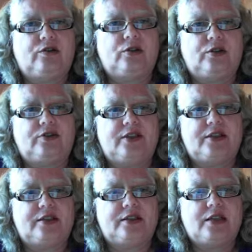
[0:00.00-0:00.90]
afford to
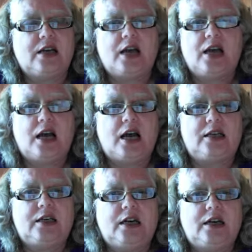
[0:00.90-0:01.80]
fix these. A
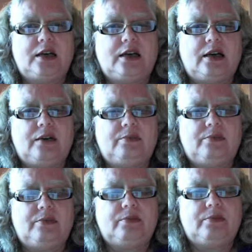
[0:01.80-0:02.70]
uh, um,